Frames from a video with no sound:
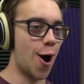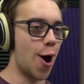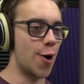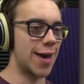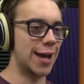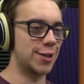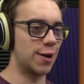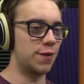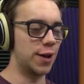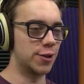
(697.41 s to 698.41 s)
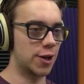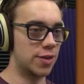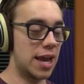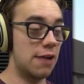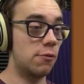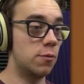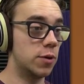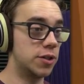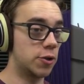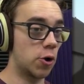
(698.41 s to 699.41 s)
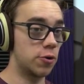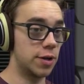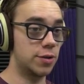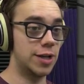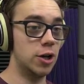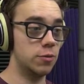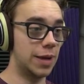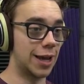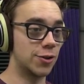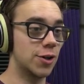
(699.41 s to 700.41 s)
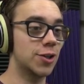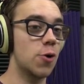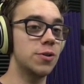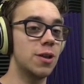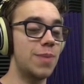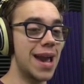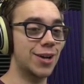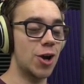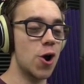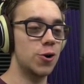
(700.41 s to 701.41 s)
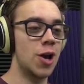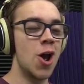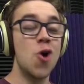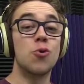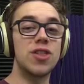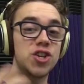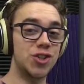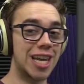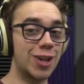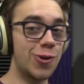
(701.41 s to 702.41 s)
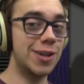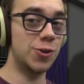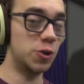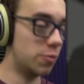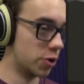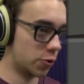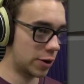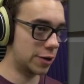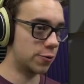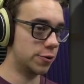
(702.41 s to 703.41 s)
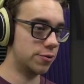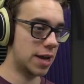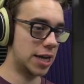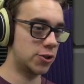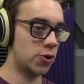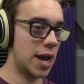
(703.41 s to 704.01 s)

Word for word: Oh, that's how it feels good. That one was starting to tilt me. So let's go into the backyard where the scenery is a little more green, a little nicer.